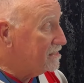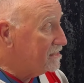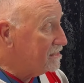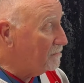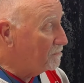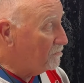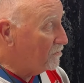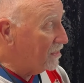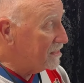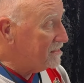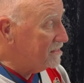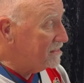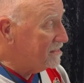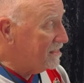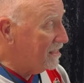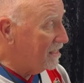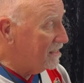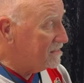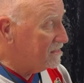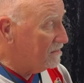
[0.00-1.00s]
the present
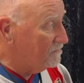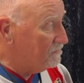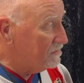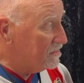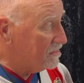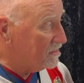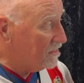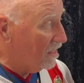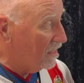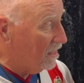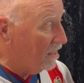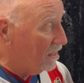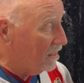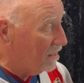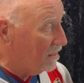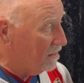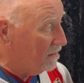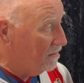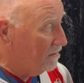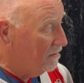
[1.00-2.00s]
tense of
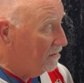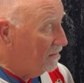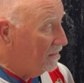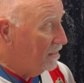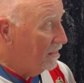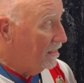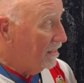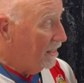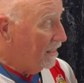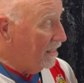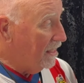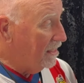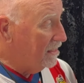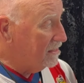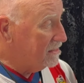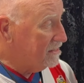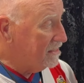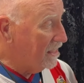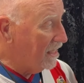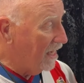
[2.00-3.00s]
estar, and
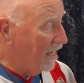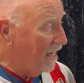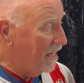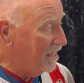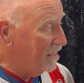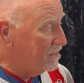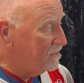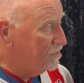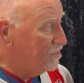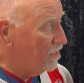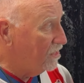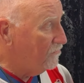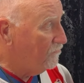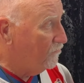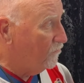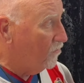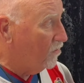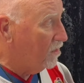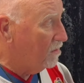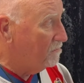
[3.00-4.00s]
it's the ing
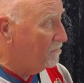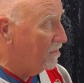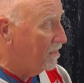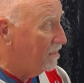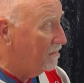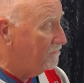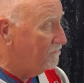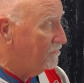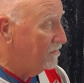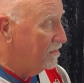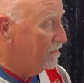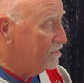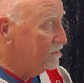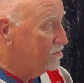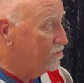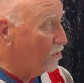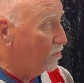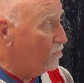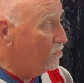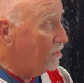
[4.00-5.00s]
form of
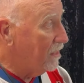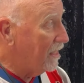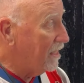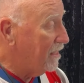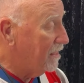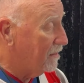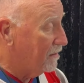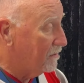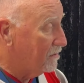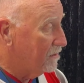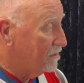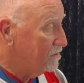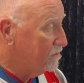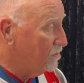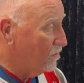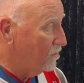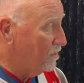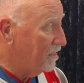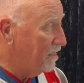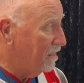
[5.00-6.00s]
doler,
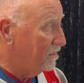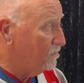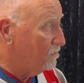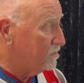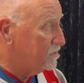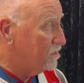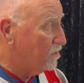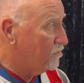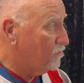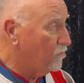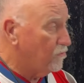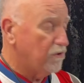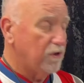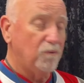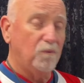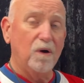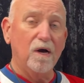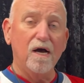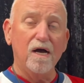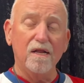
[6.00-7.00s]
doliendo. It's a
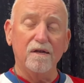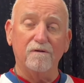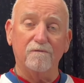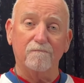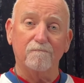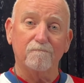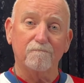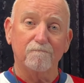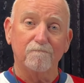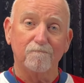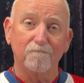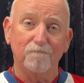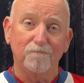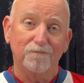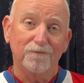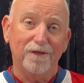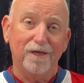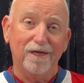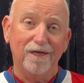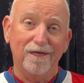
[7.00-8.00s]
31.
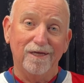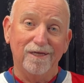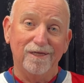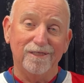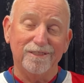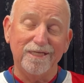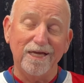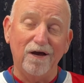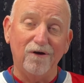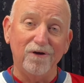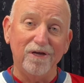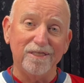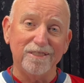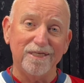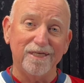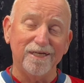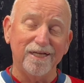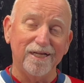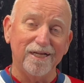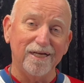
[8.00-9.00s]
You see how
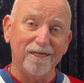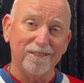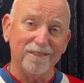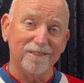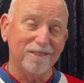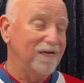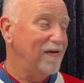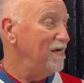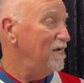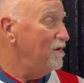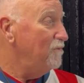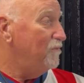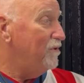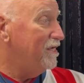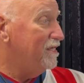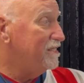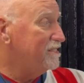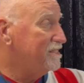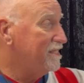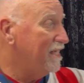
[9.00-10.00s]
easy it is? We
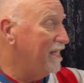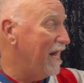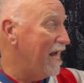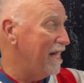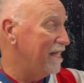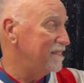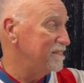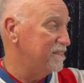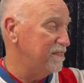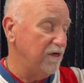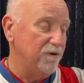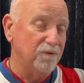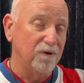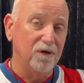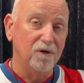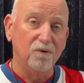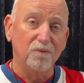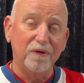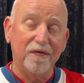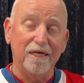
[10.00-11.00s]
just can add a
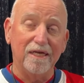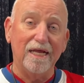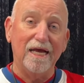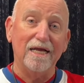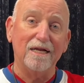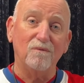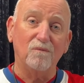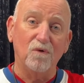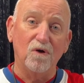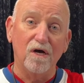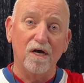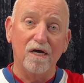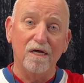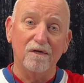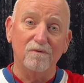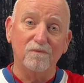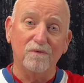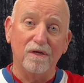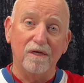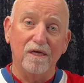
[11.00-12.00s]
0, we can add a
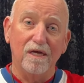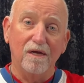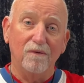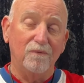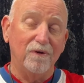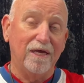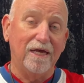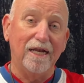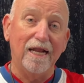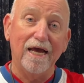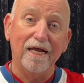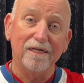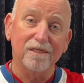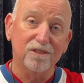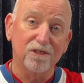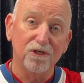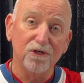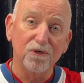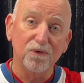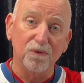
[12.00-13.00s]
1, we can add a
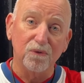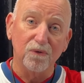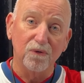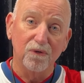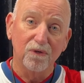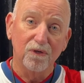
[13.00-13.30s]
2